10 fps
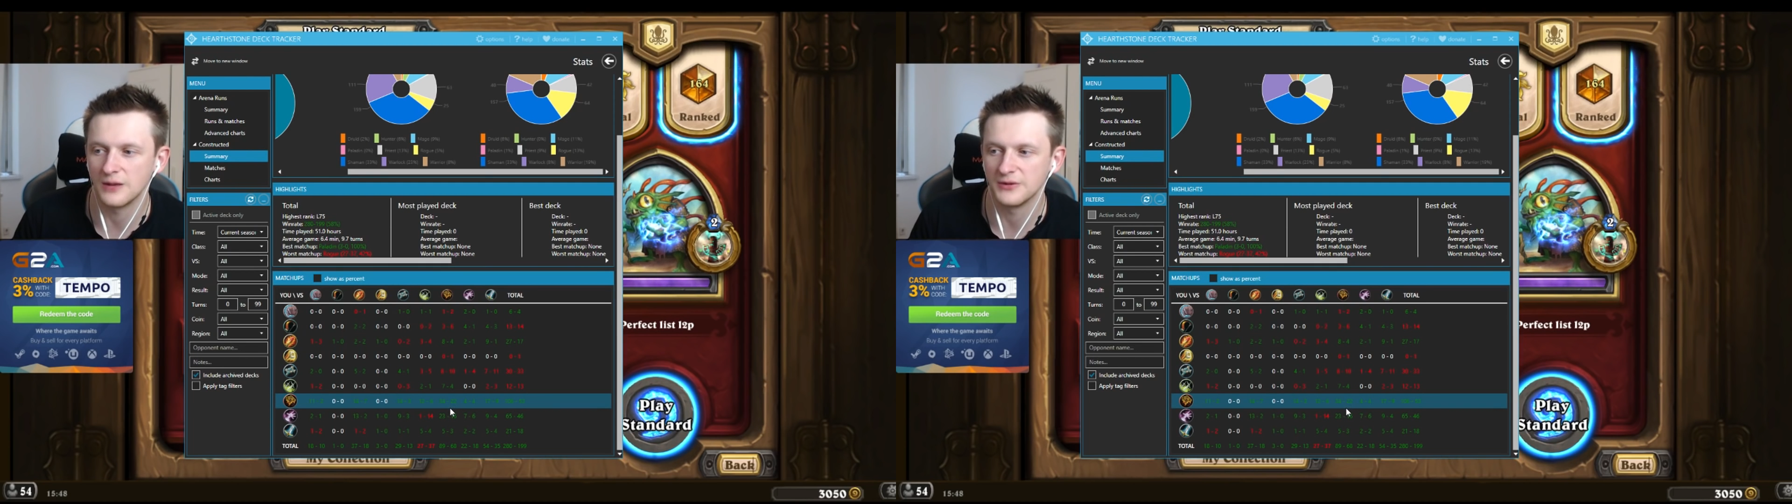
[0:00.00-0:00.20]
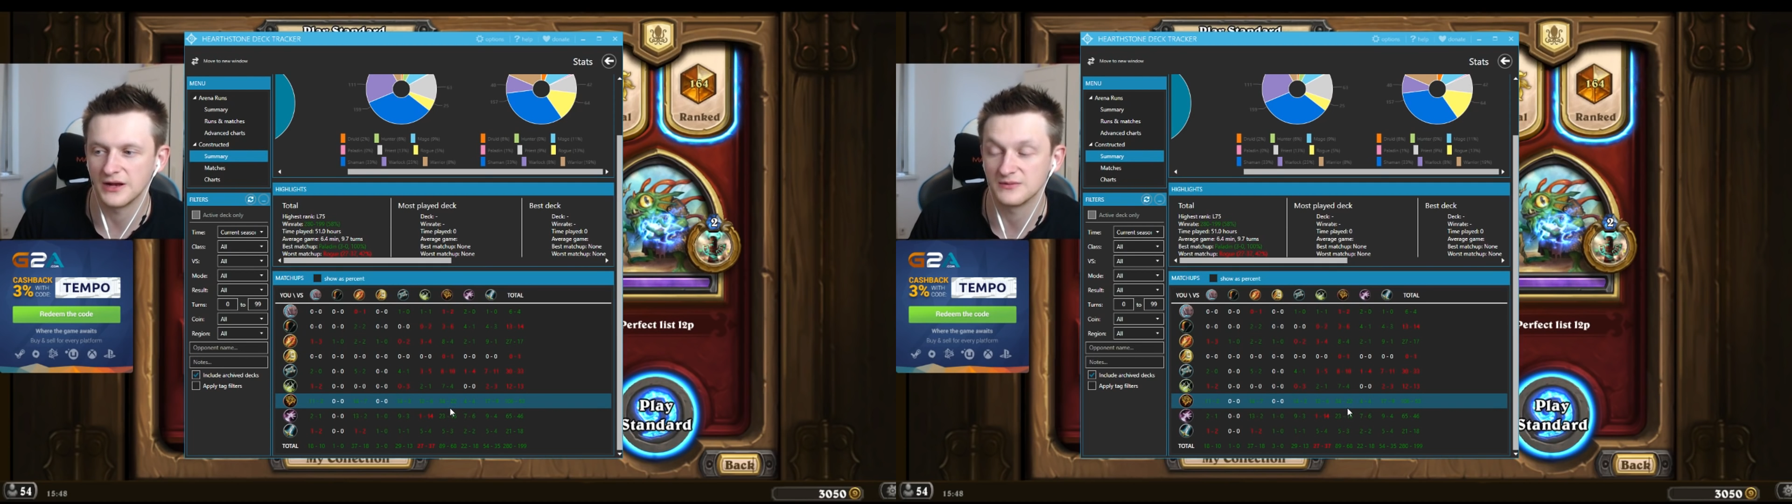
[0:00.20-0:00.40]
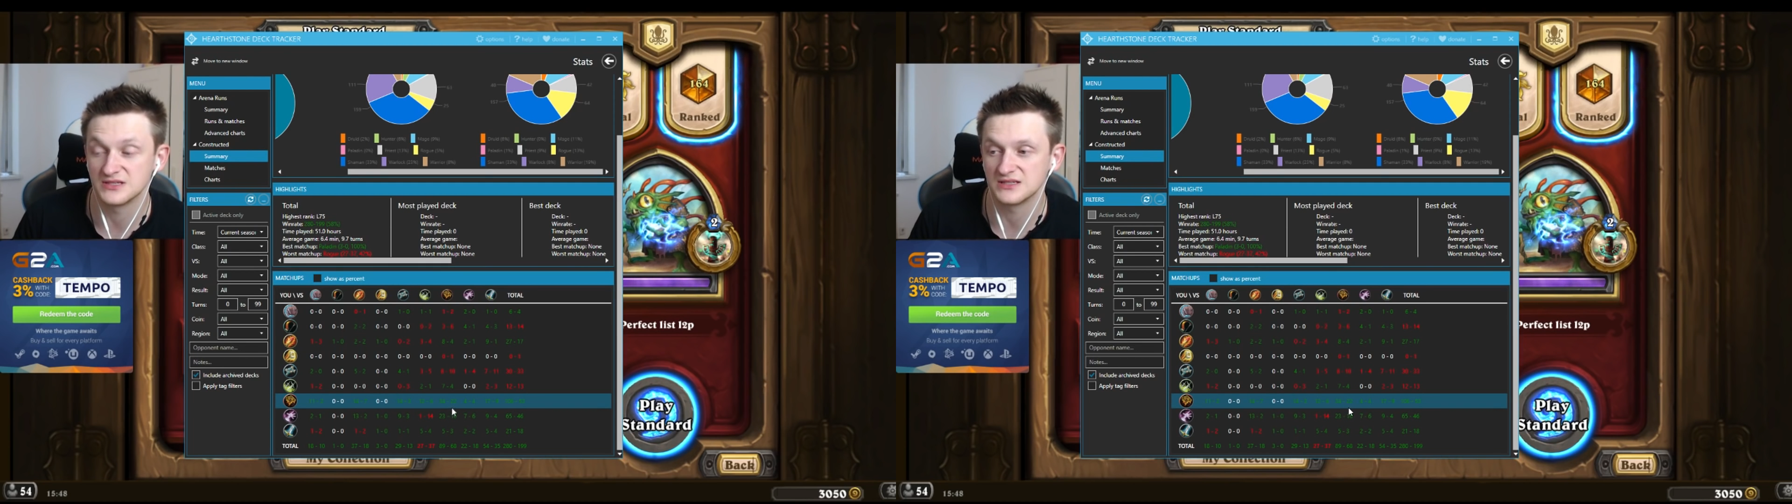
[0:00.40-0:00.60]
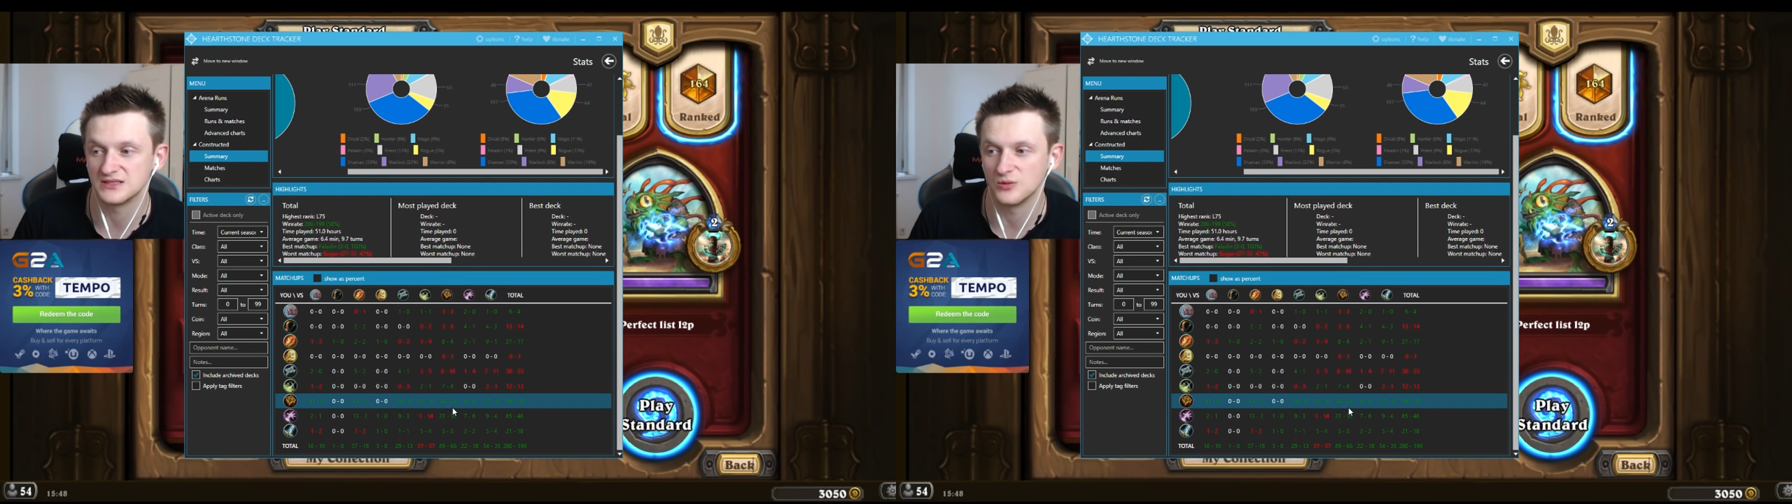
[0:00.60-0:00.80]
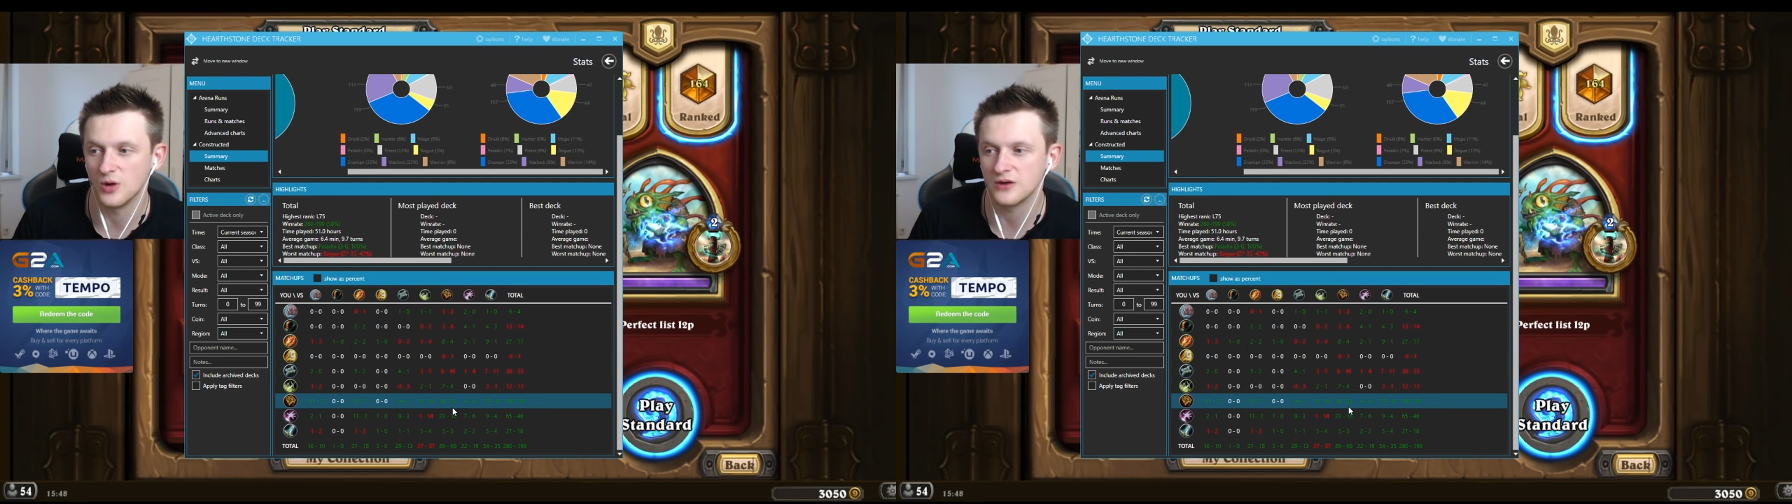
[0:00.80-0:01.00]
but I'm
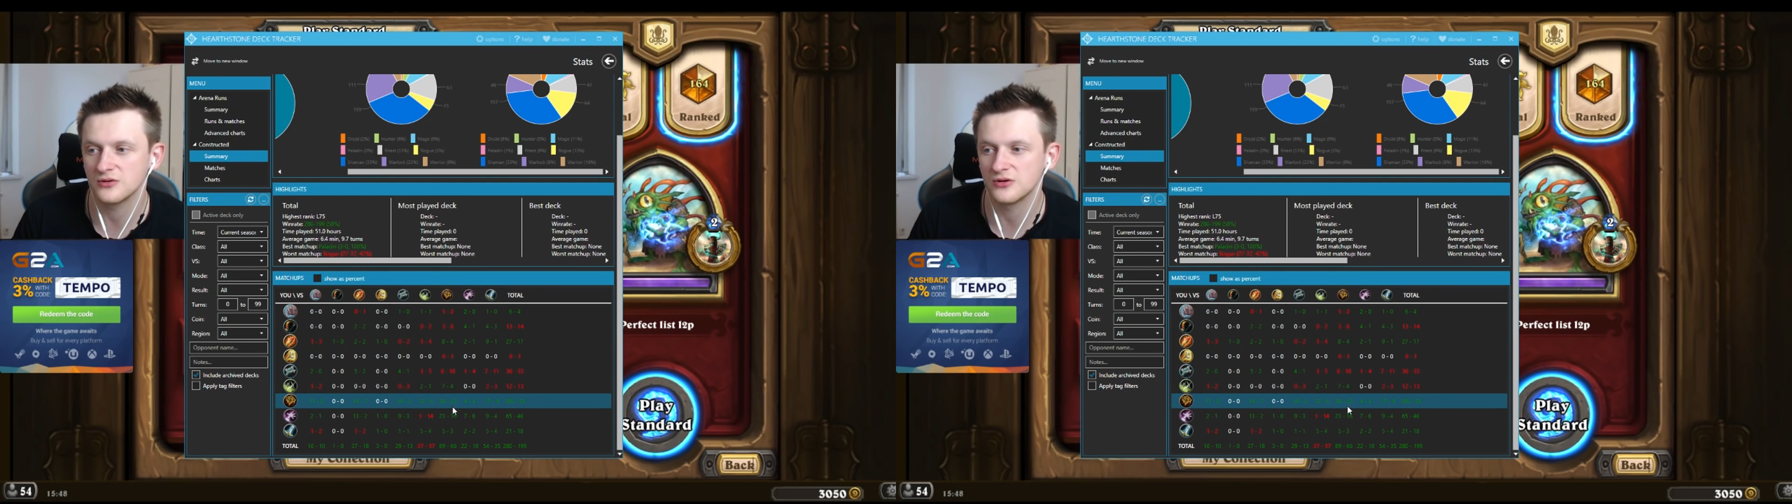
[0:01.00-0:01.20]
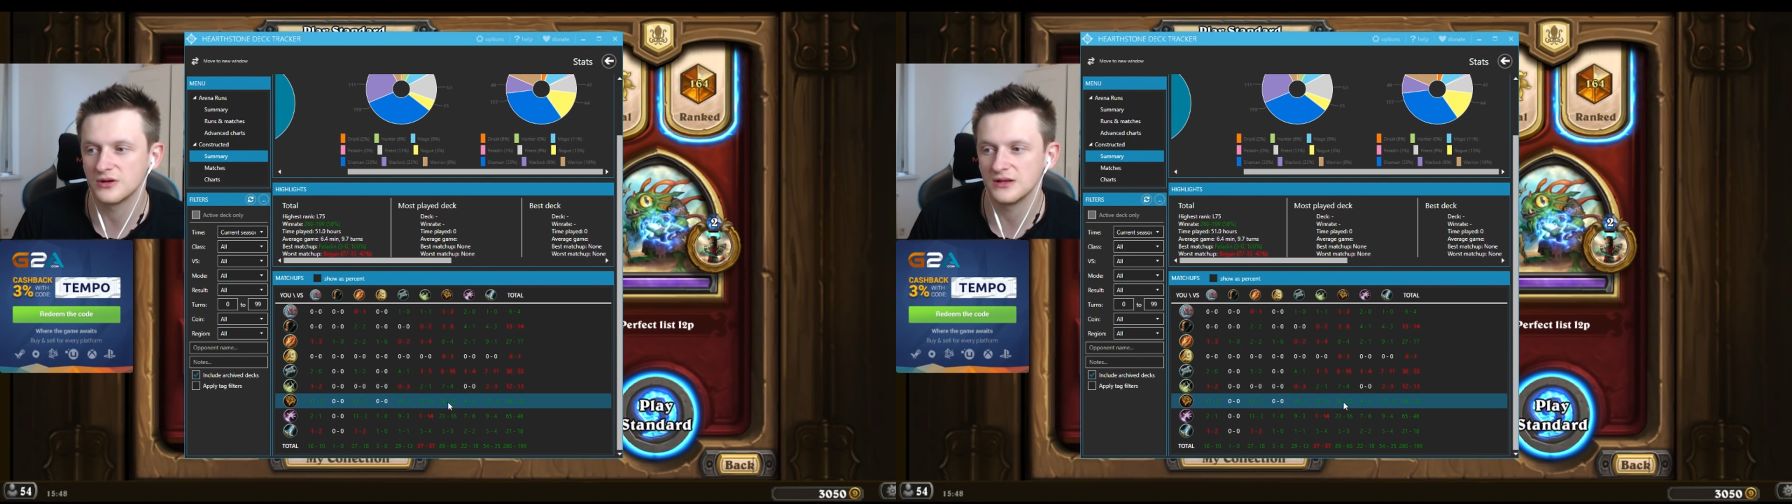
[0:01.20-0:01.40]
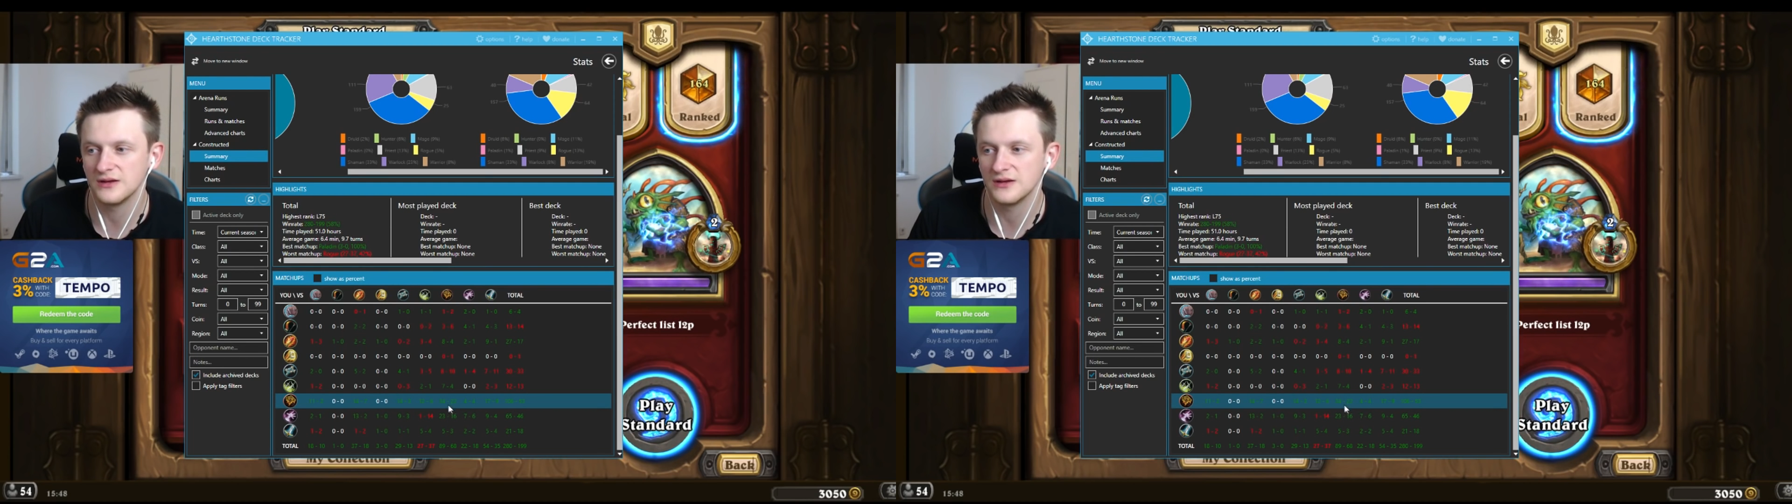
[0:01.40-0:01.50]
61 currently,